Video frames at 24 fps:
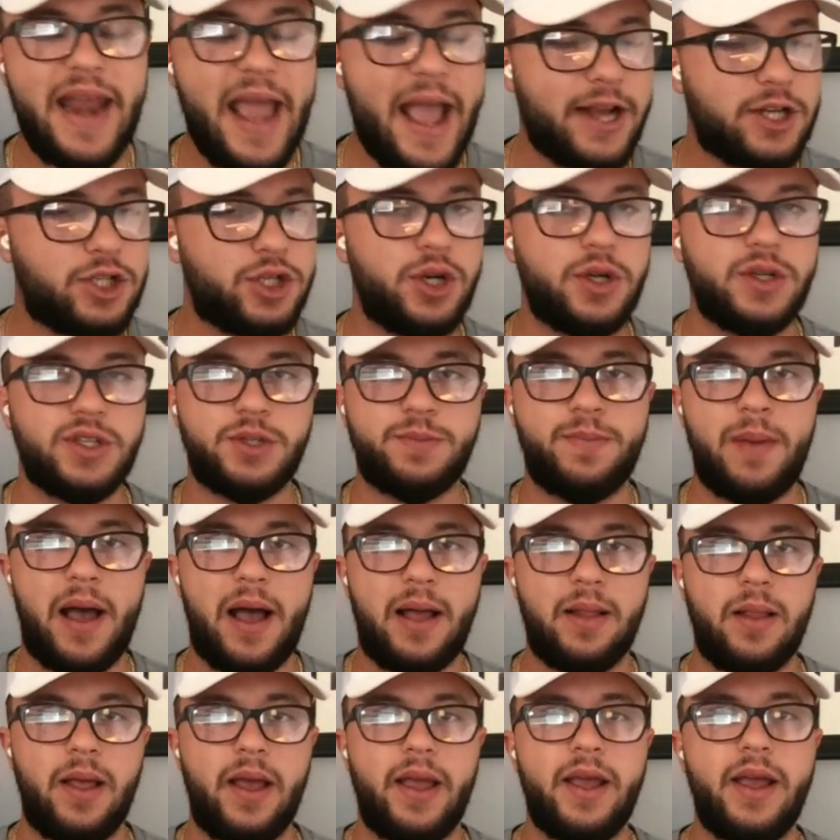national
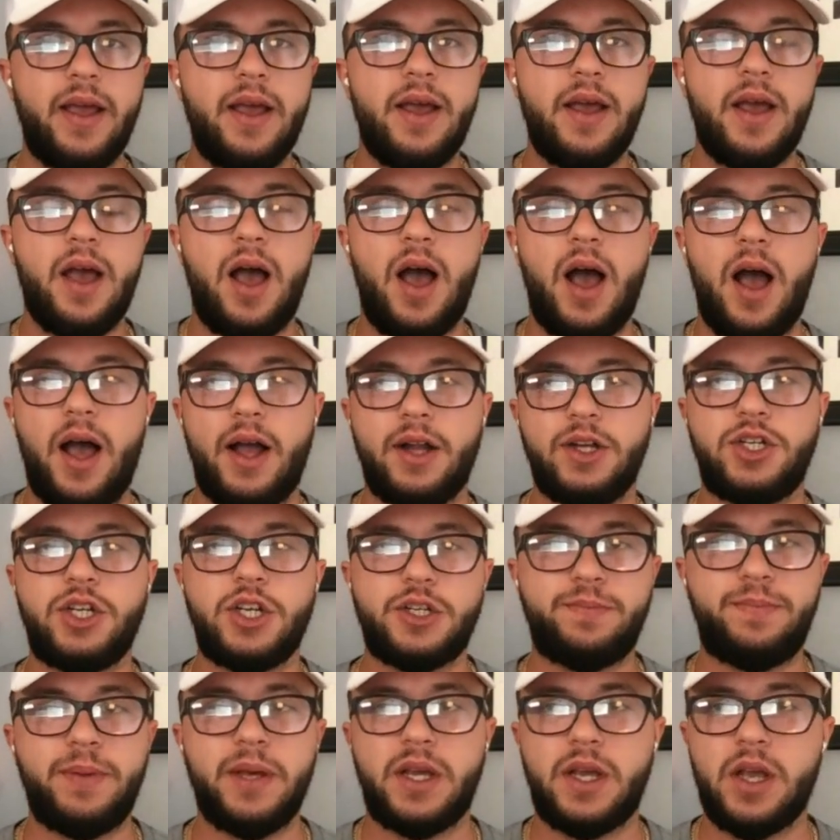spotlight, uh,
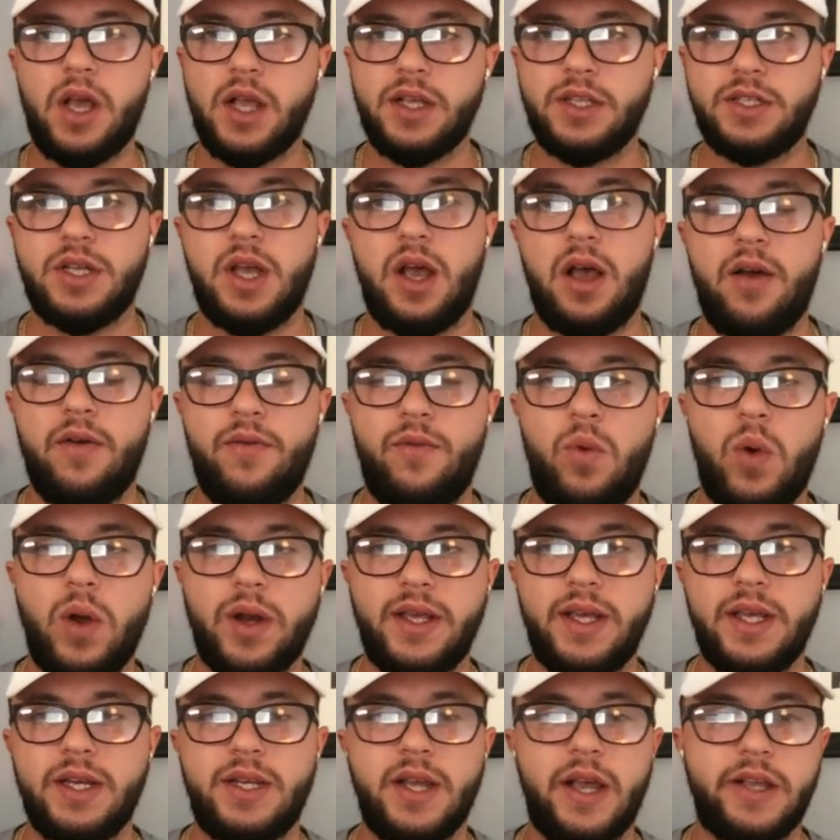just because of
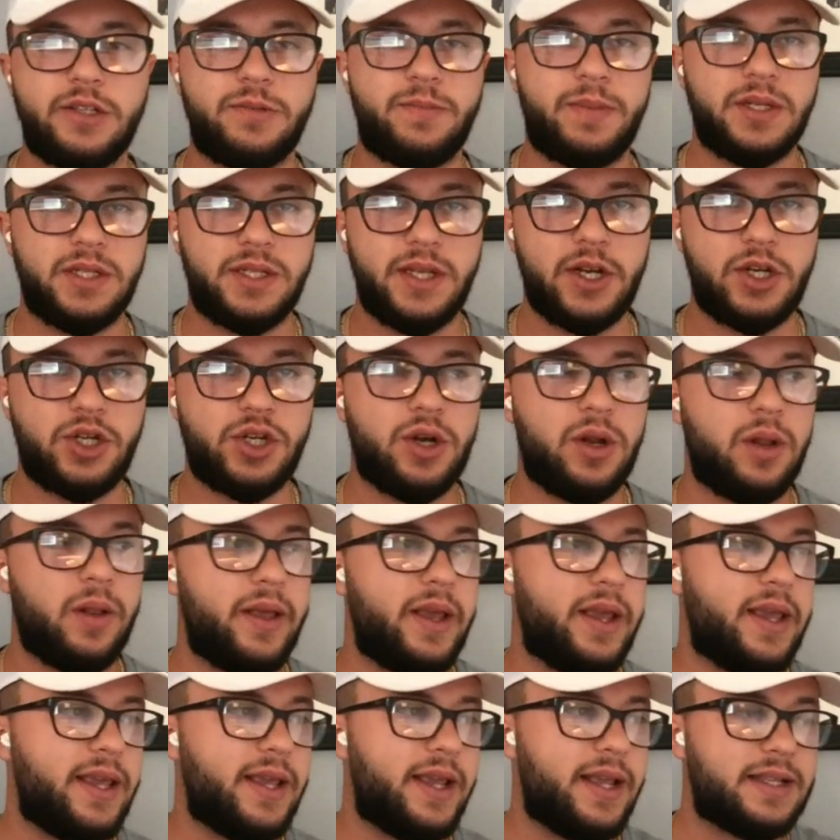what he does
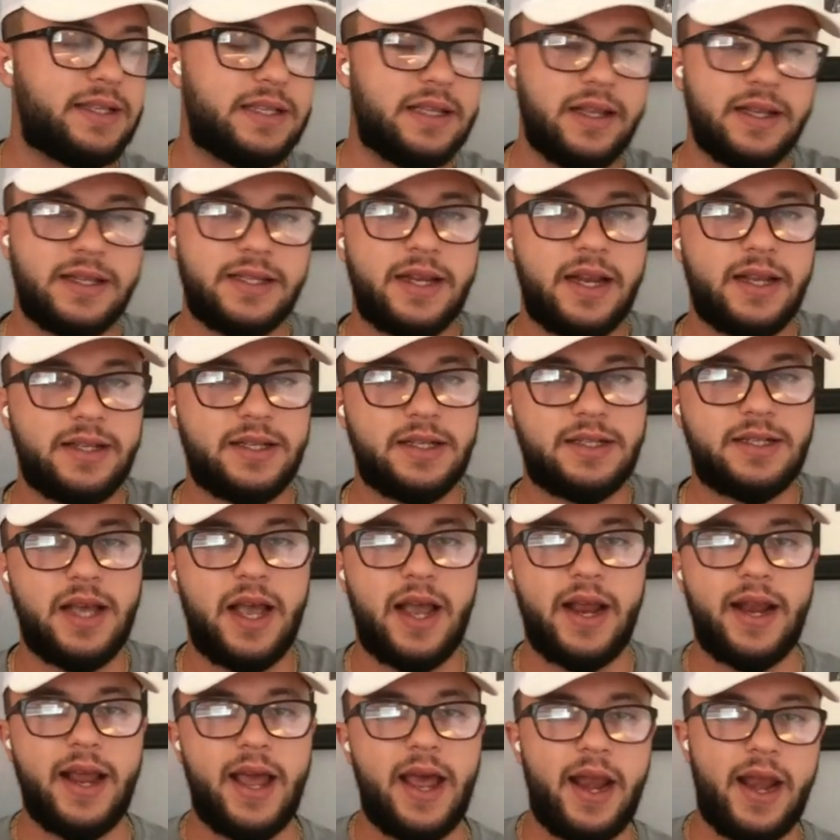positionally. He gets listed as a
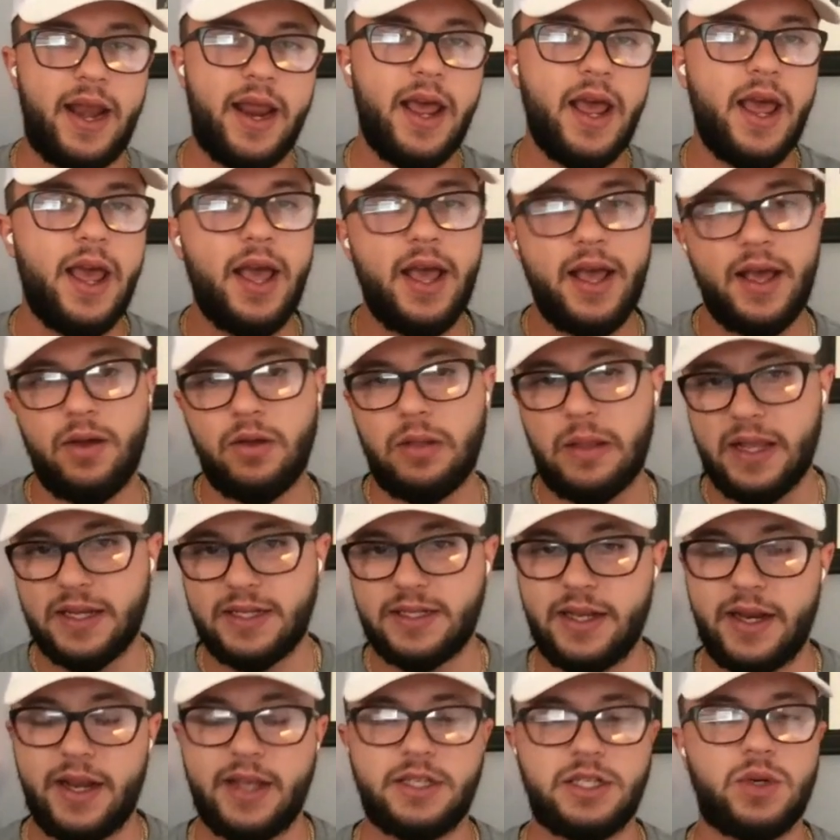tight end
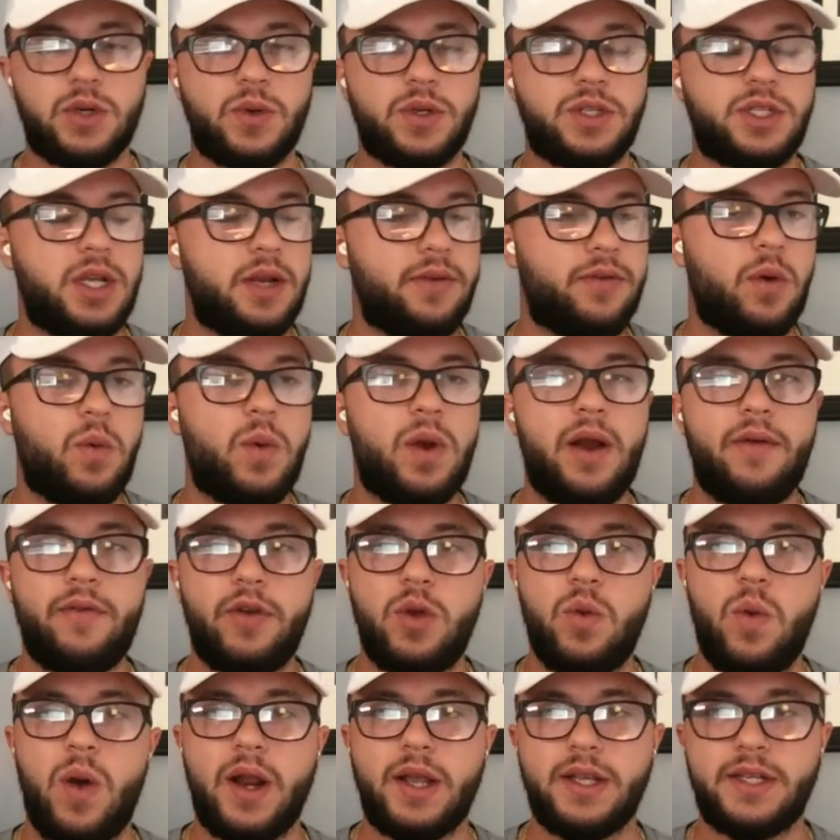listed as a receiver,
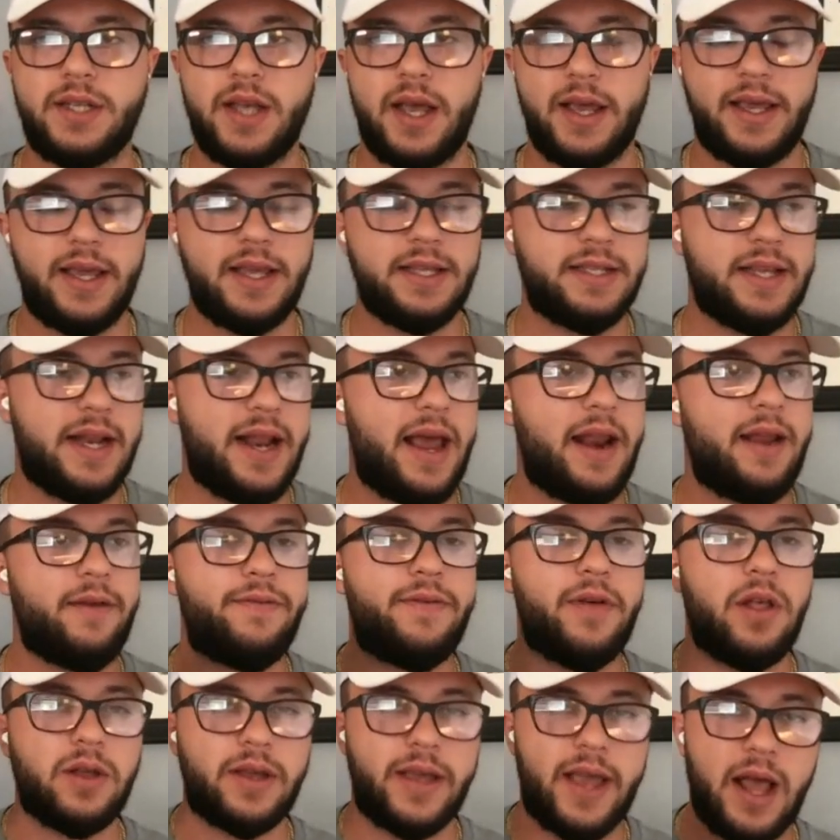whatever you want to say. He's an
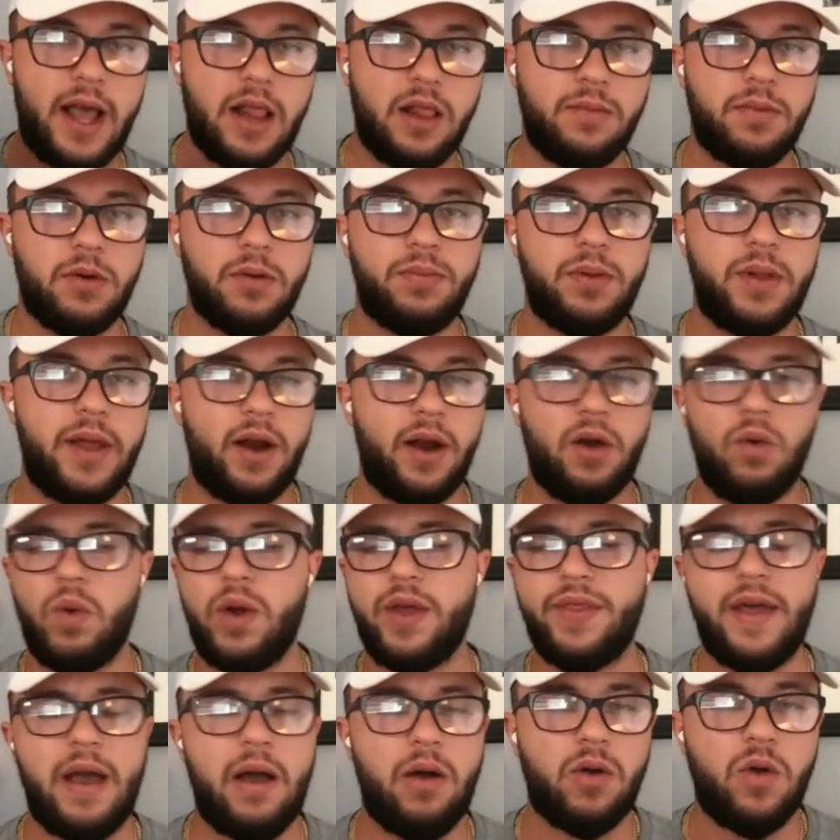NFL caliber player
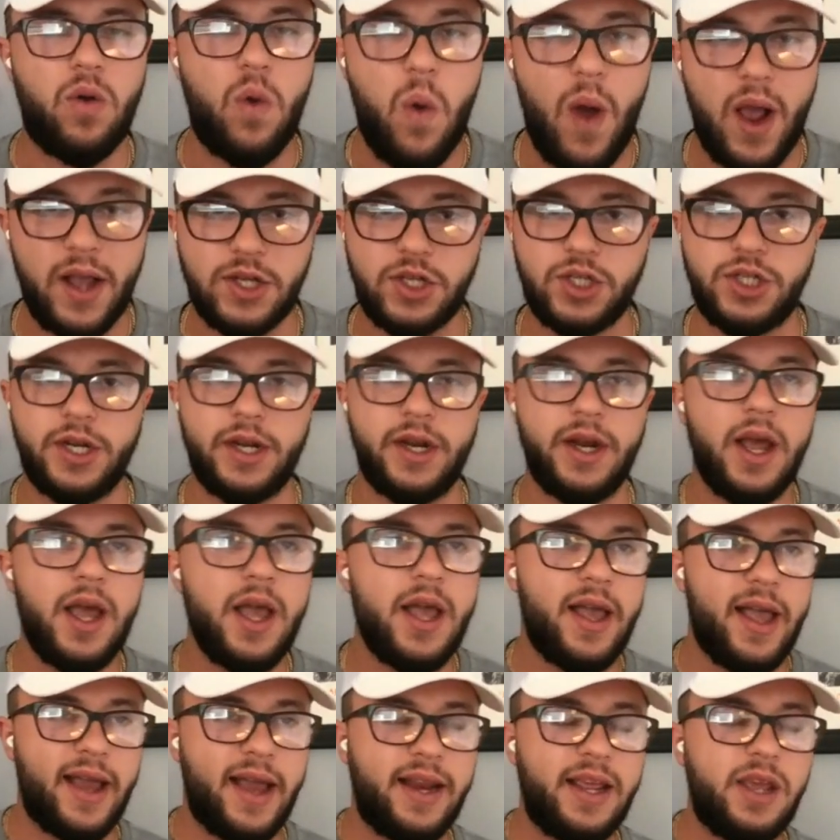without question,
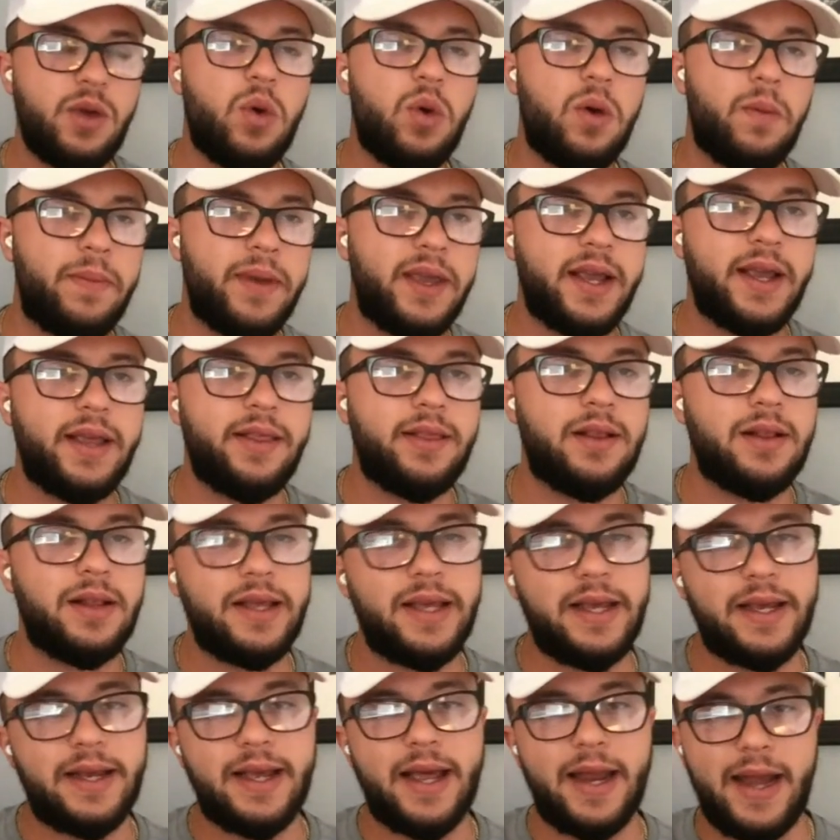and he will be in the
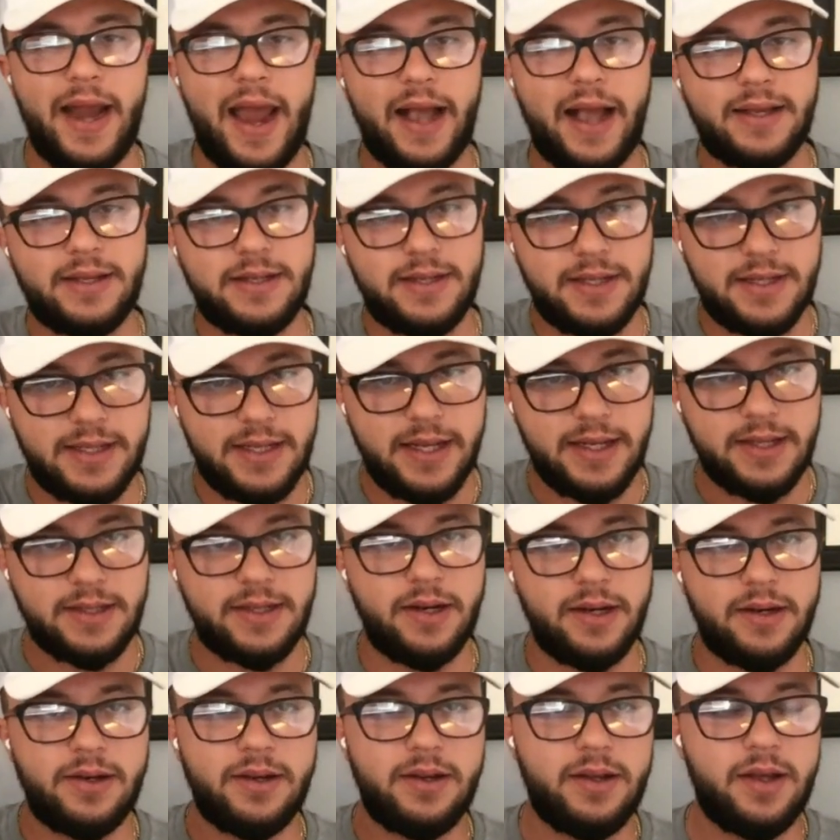league next
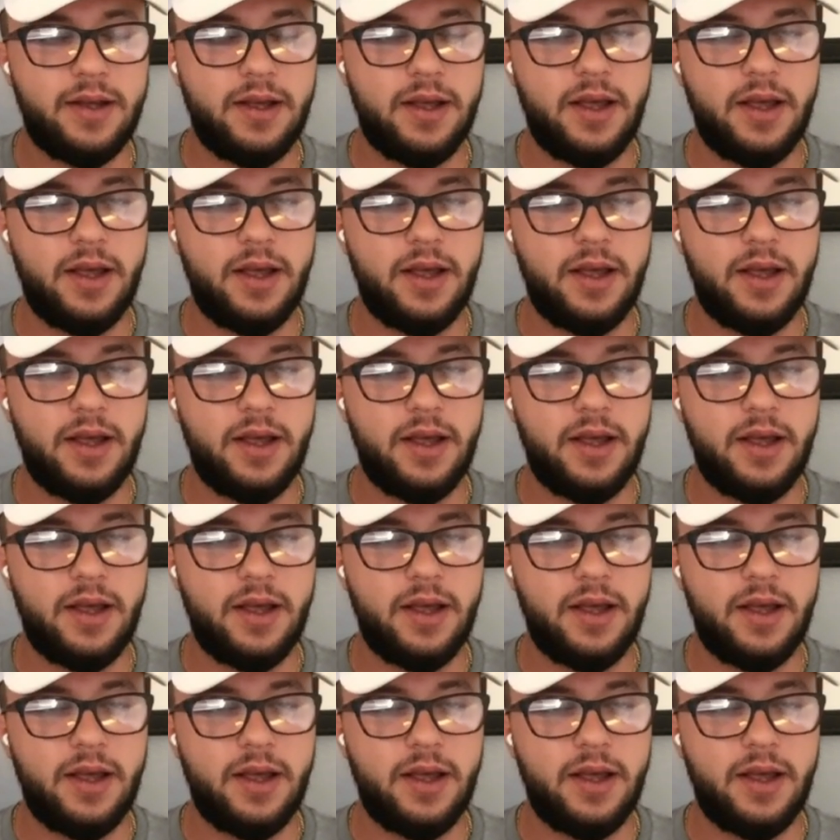season.